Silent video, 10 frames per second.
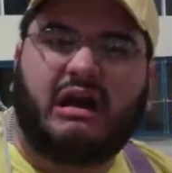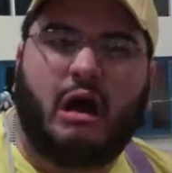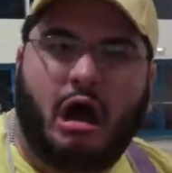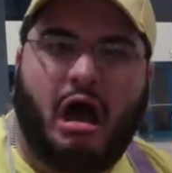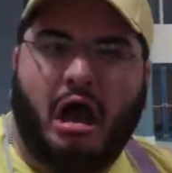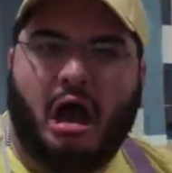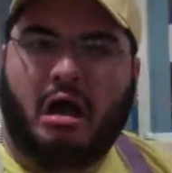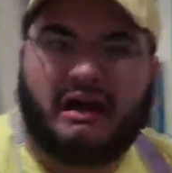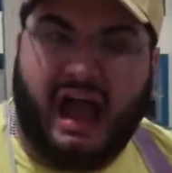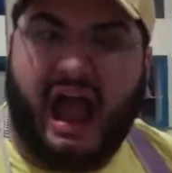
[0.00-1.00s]

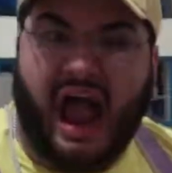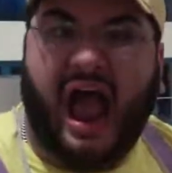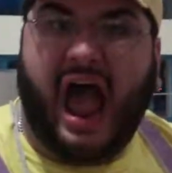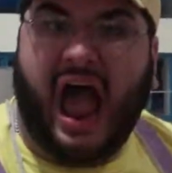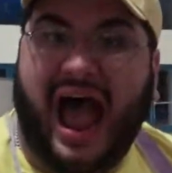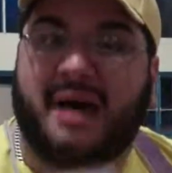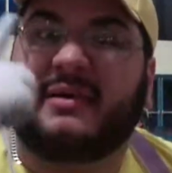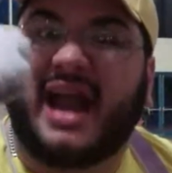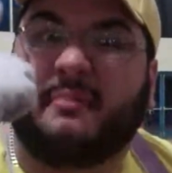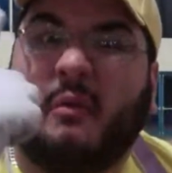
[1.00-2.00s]
ah,
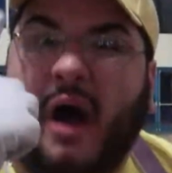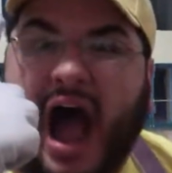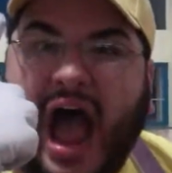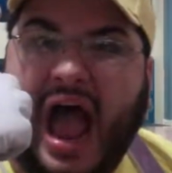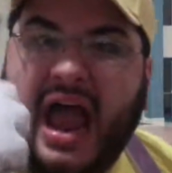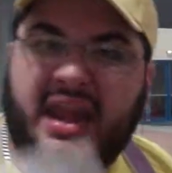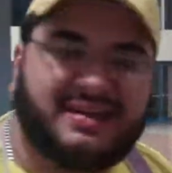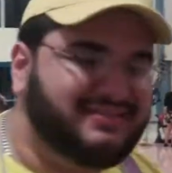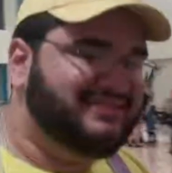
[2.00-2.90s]
I'm a number one.